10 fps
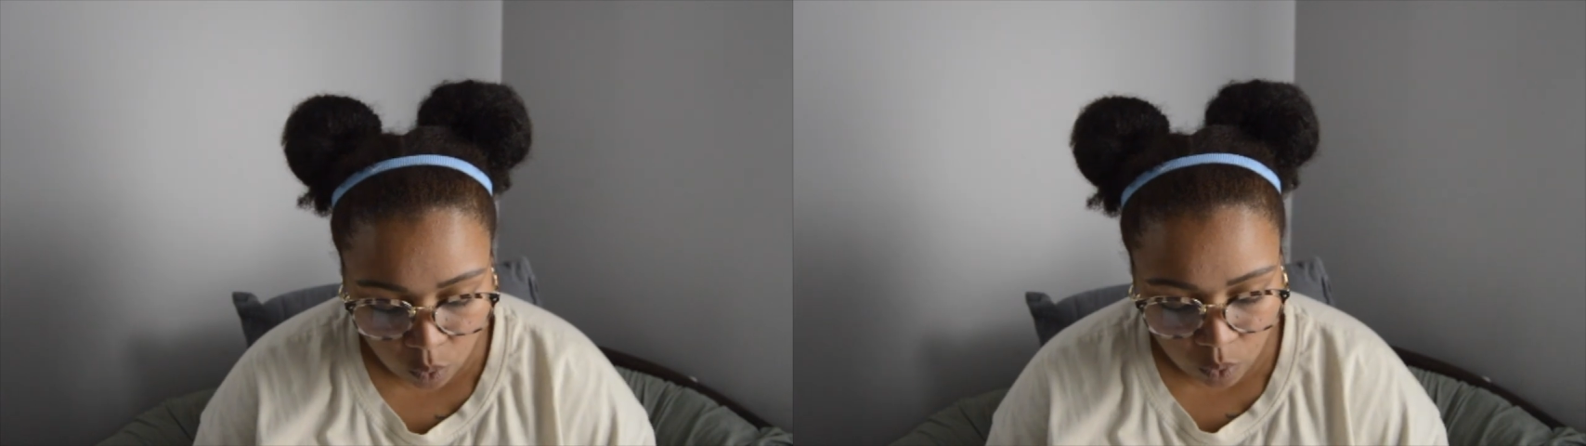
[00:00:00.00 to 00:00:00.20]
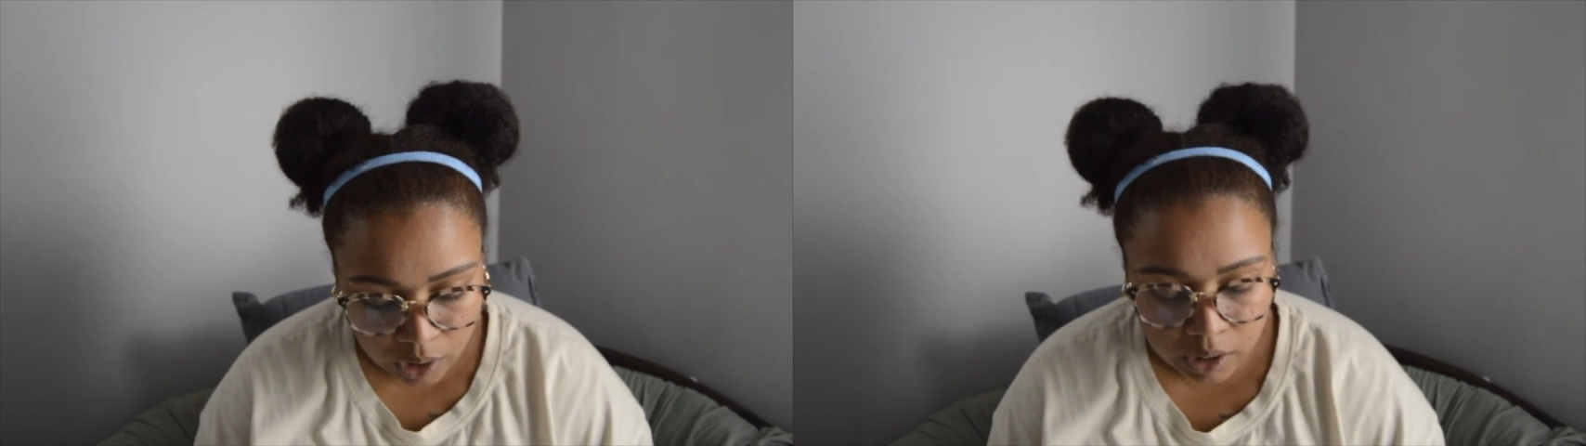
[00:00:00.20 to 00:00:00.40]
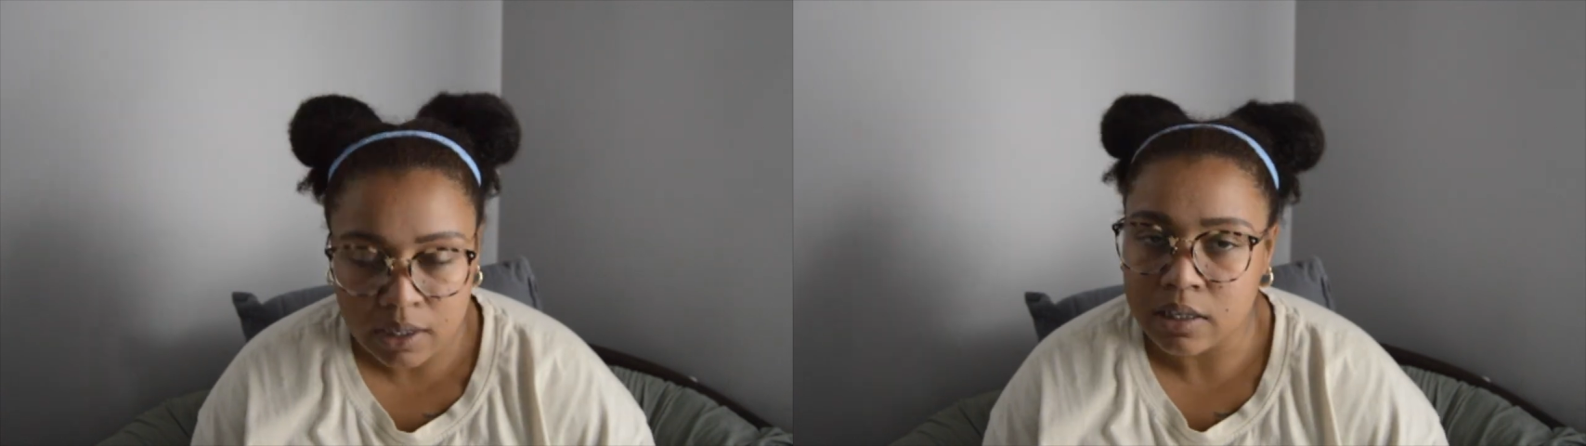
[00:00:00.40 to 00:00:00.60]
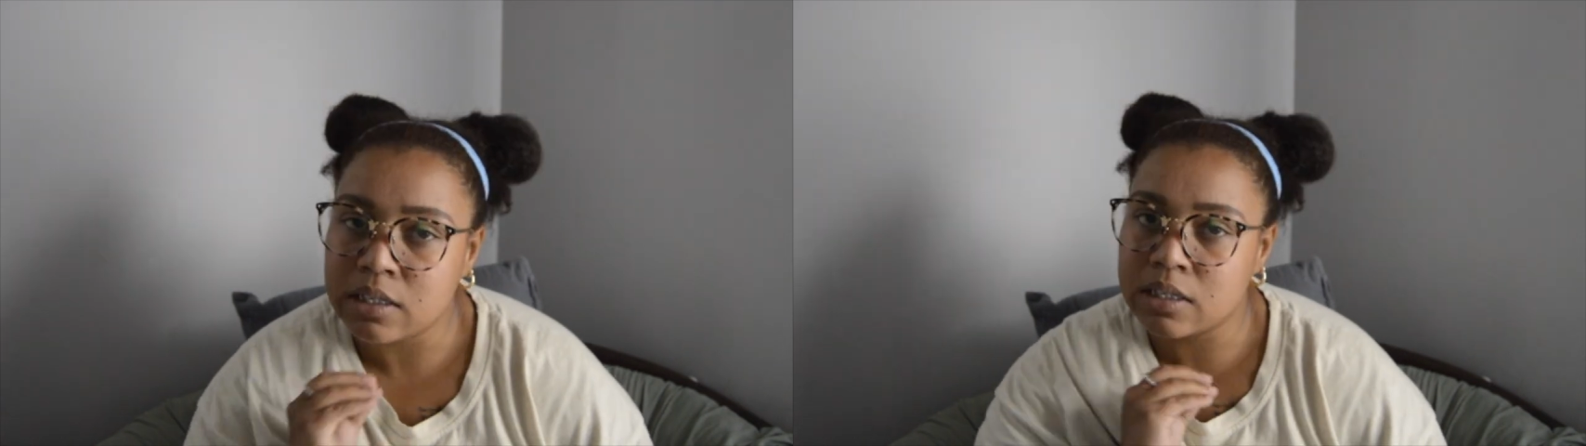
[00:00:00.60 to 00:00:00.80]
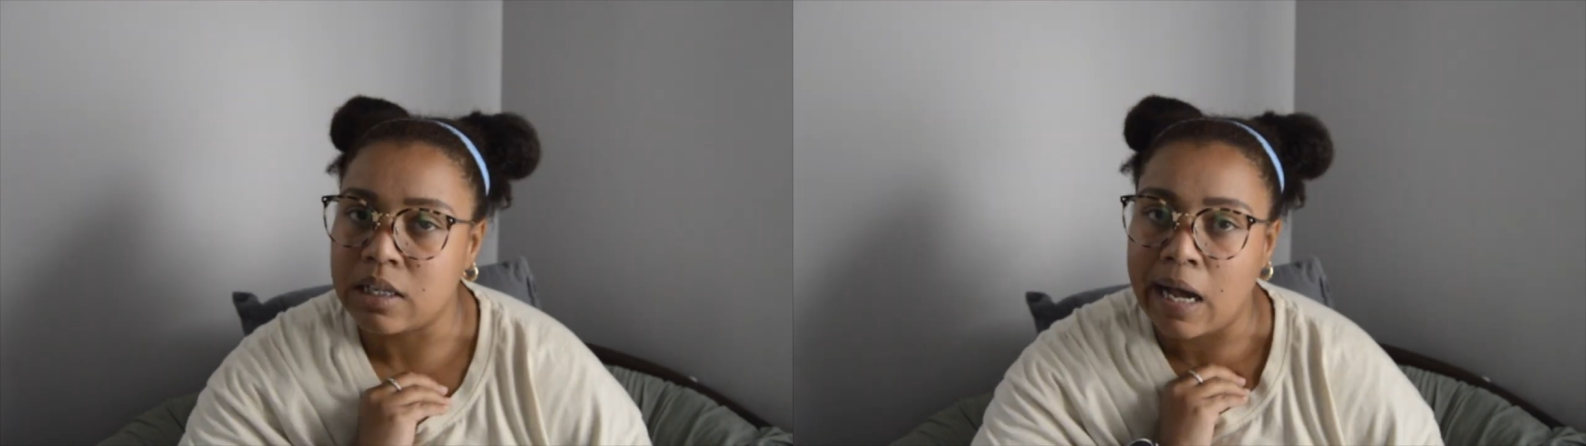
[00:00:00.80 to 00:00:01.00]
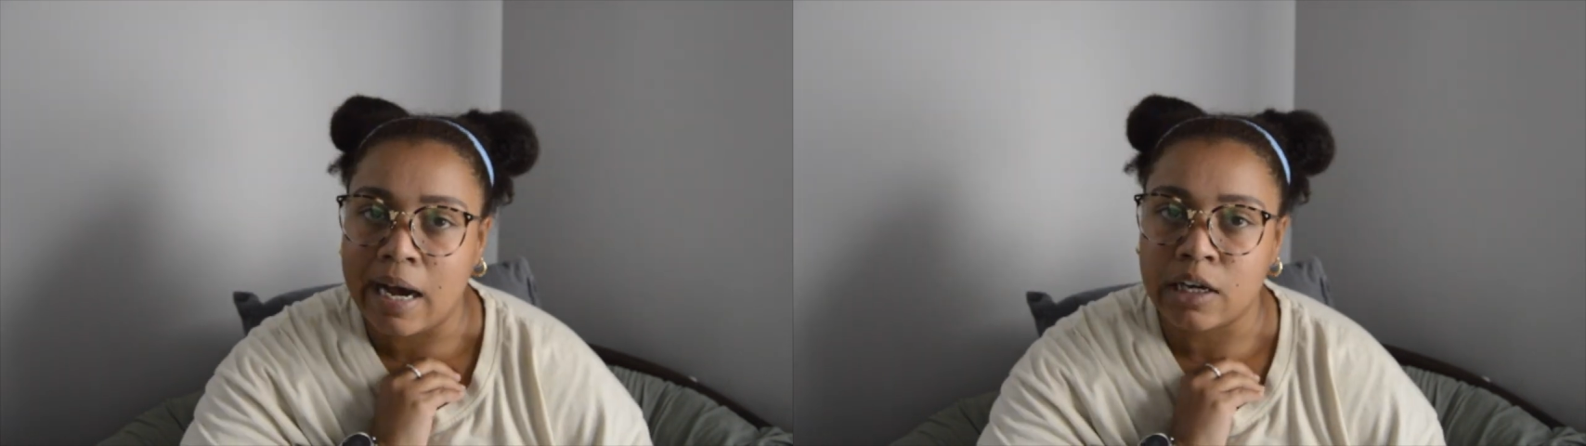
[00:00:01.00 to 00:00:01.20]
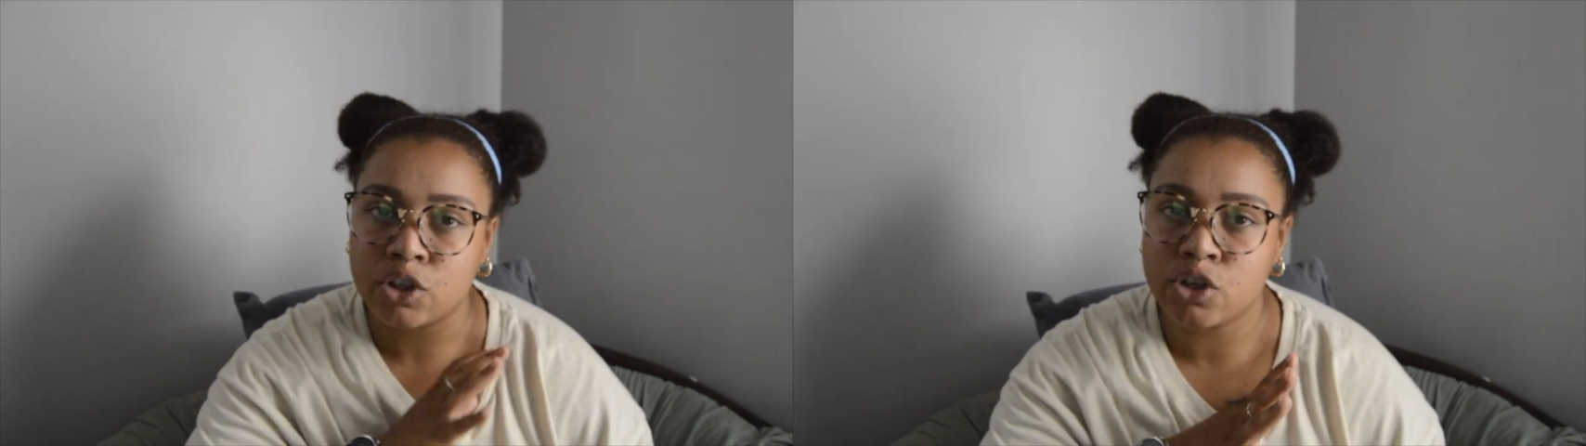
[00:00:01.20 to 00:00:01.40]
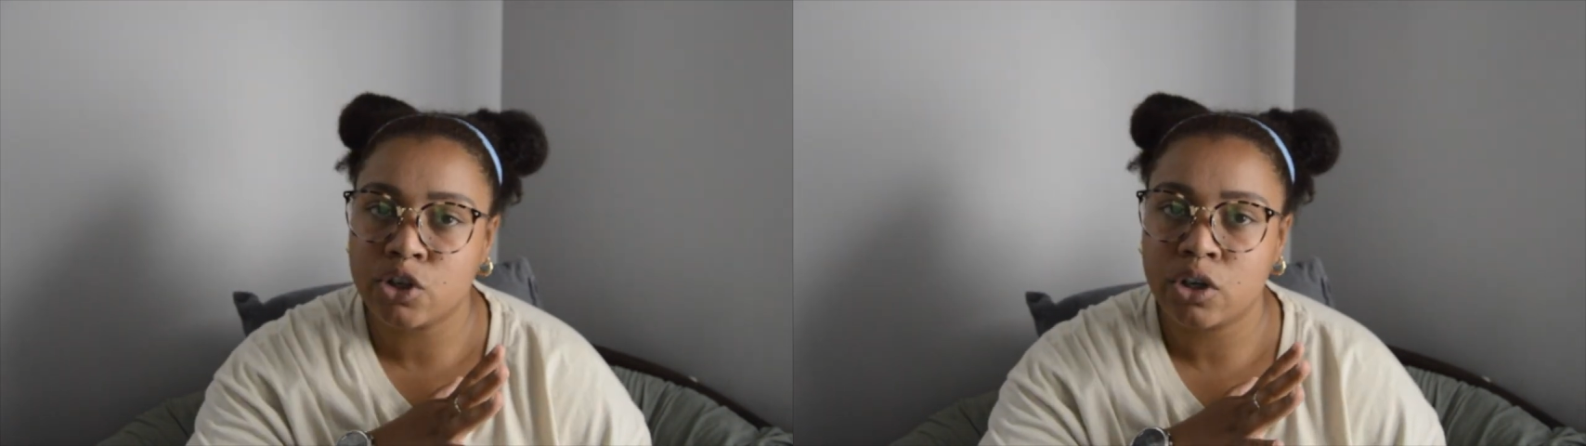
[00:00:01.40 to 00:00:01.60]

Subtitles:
work slash